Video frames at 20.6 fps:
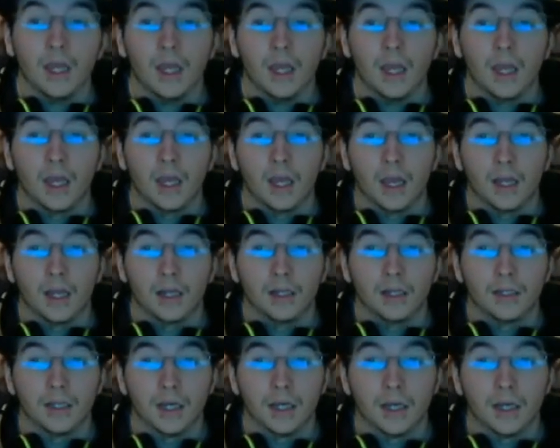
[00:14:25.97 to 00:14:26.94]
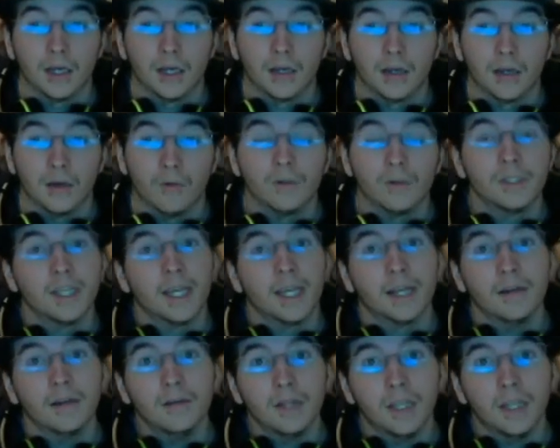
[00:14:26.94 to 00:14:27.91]
And once
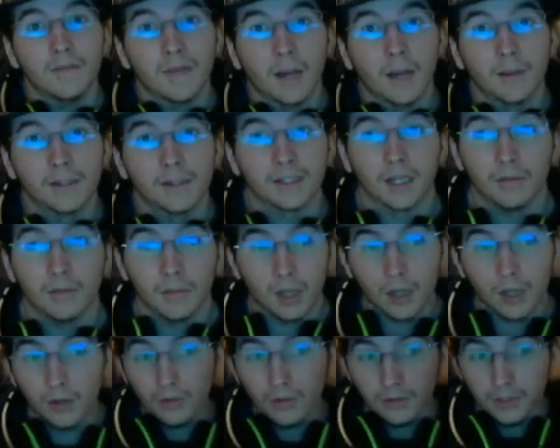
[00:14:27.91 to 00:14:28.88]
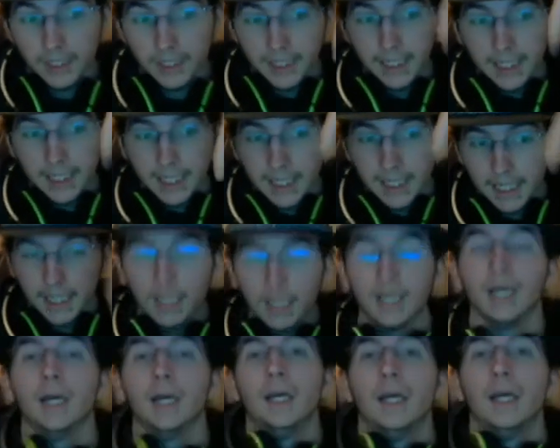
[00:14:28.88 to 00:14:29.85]
again, leave comments down below
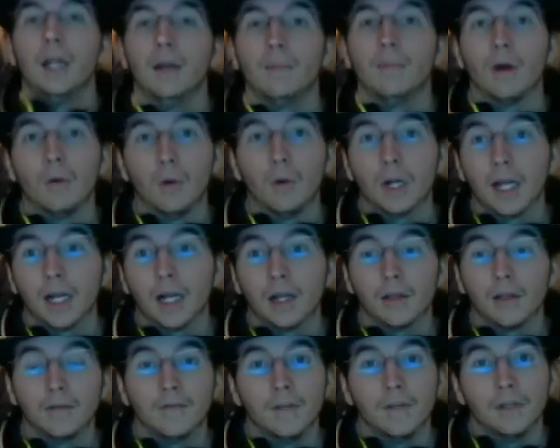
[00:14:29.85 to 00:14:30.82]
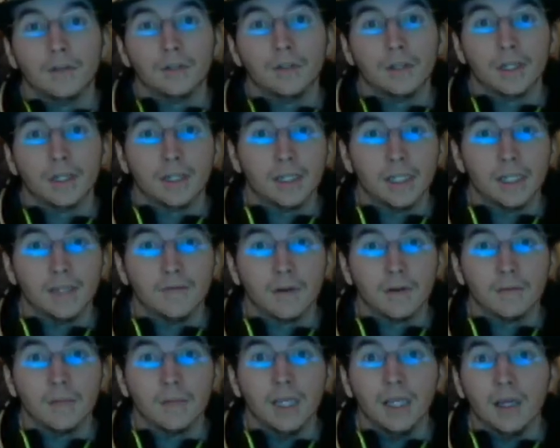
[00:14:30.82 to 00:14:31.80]
about what kind of other videos you'd like to see
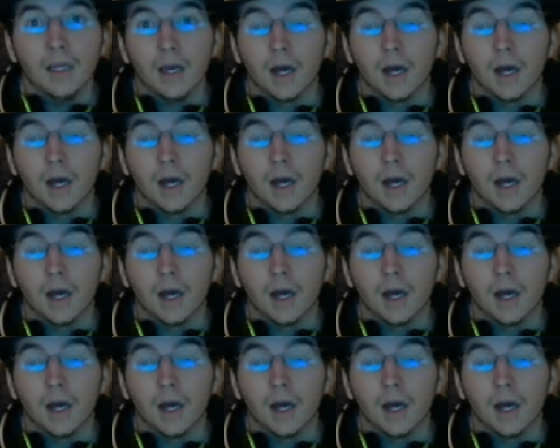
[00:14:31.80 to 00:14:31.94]
from me.